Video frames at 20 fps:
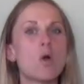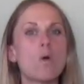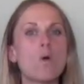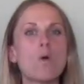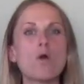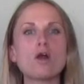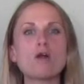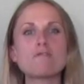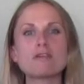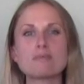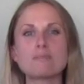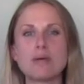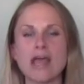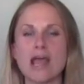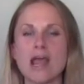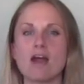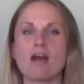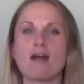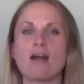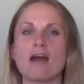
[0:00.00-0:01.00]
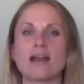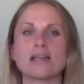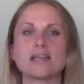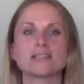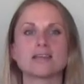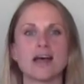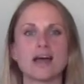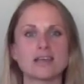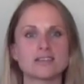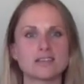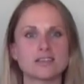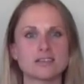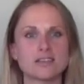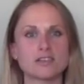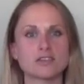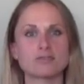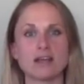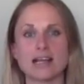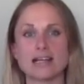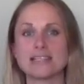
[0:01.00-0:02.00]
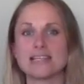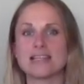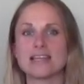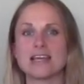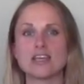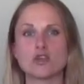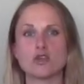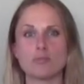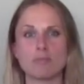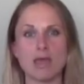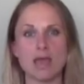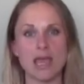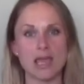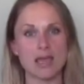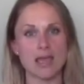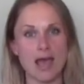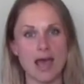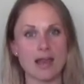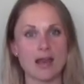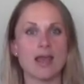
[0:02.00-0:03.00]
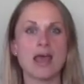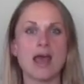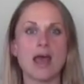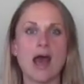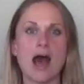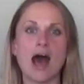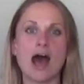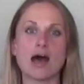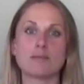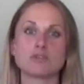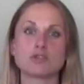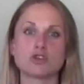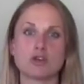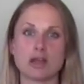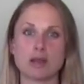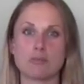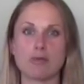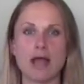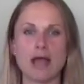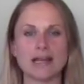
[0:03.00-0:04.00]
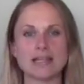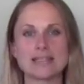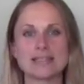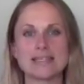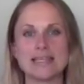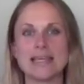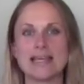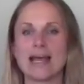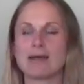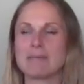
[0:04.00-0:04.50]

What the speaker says: or repair any diastasis recti that you may get during pregnancy.